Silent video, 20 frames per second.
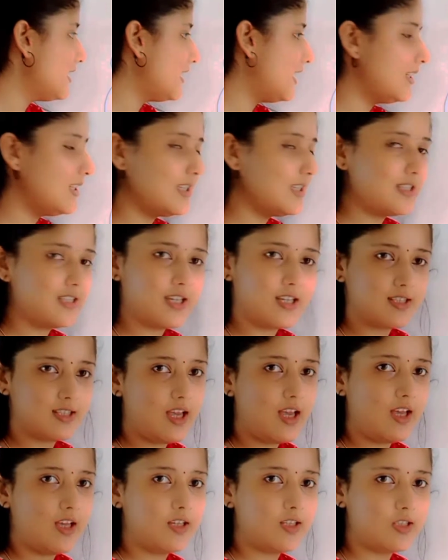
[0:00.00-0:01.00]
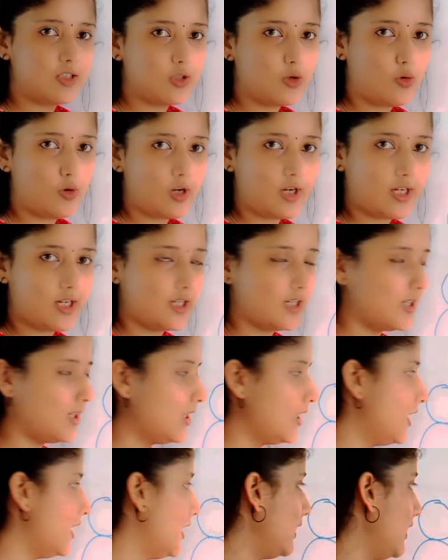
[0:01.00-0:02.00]
this is a solid.
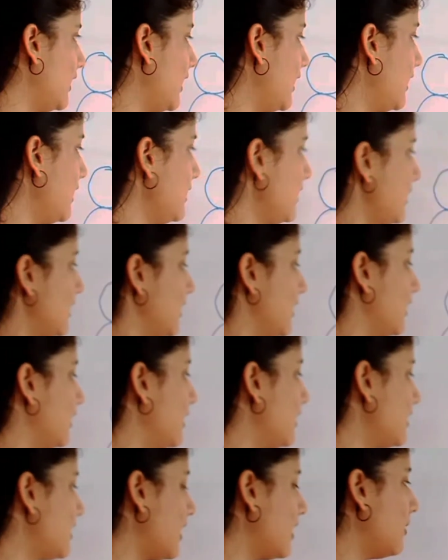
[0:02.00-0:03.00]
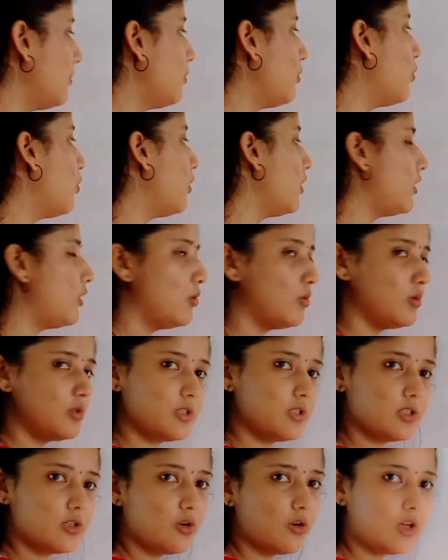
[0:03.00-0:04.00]
These are the
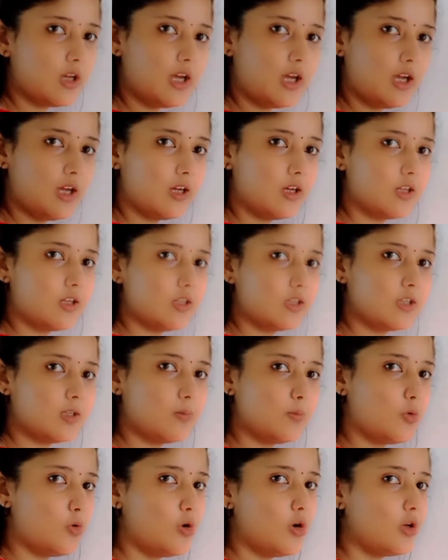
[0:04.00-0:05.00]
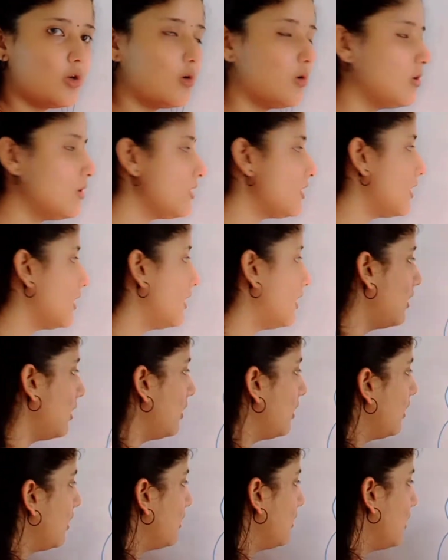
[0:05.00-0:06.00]
molecules. Okay, the molecules.
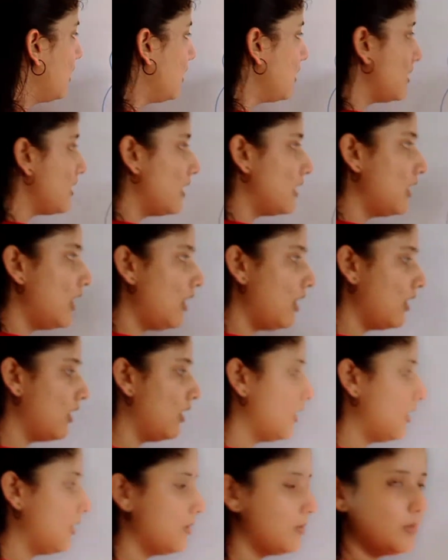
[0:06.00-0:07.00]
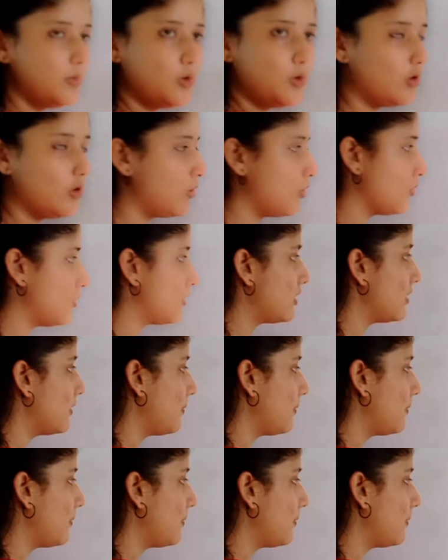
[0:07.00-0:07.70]
These are the molecules.